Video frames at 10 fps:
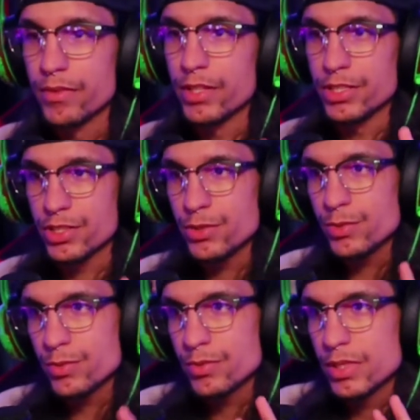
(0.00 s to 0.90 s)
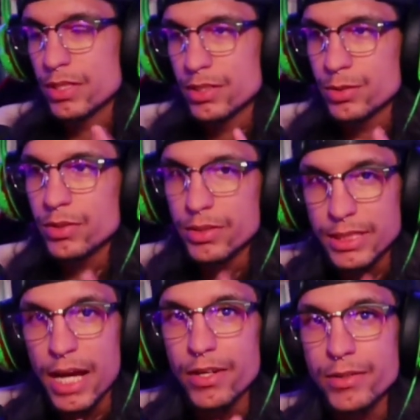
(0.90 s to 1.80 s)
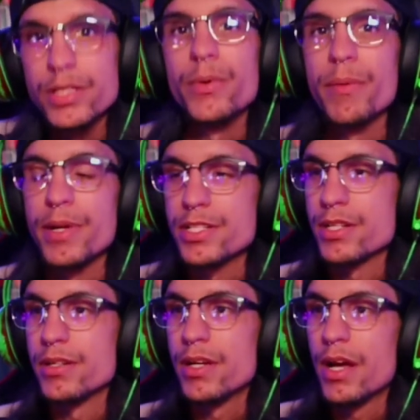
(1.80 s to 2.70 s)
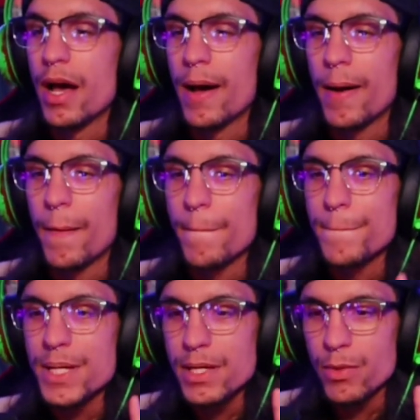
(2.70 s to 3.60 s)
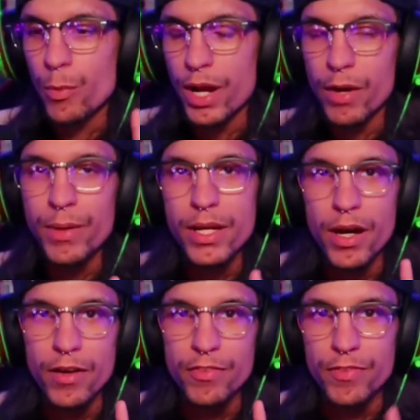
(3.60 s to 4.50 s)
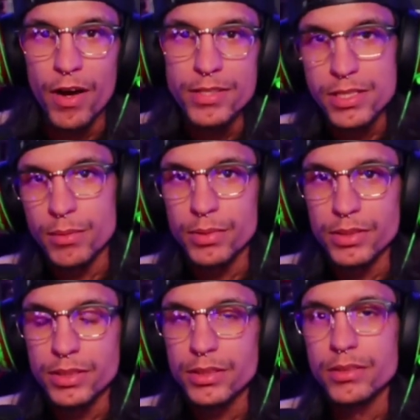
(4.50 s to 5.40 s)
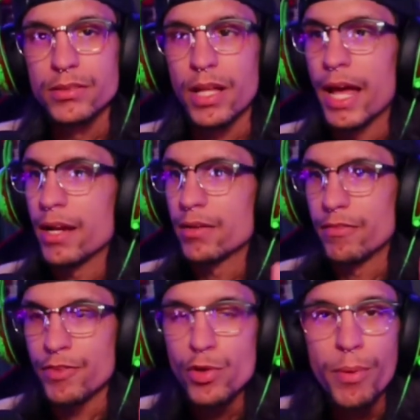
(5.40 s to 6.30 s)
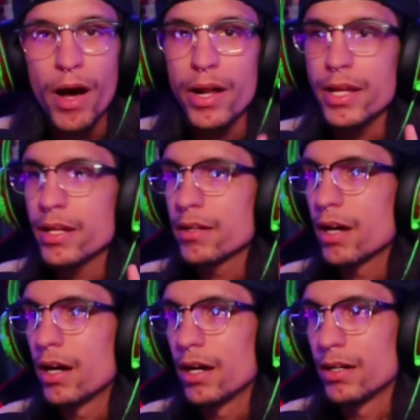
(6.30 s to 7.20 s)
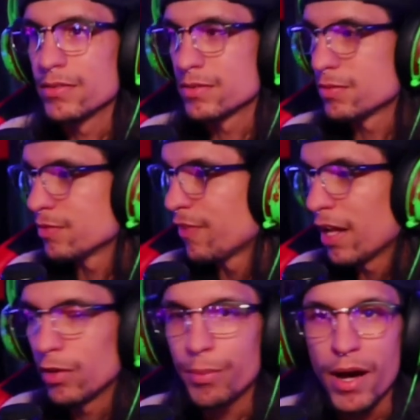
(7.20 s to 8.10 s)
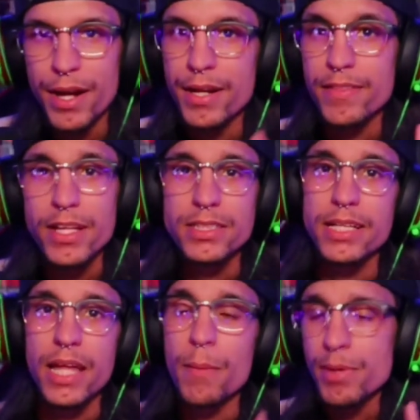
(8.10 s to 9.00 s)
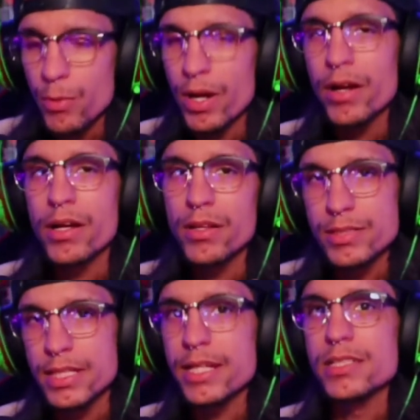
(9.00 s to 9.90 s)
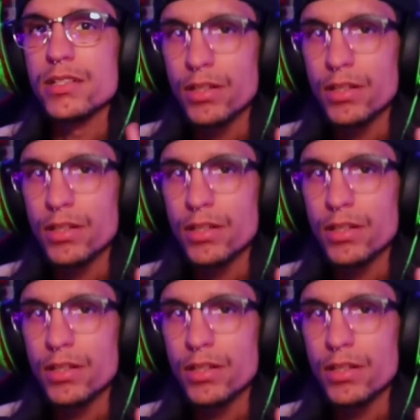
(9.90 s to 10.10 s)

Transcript: There's two little side notes I want to mention. Be wary of false numbers like view botting, follow botting, things like that. Be wary of those things.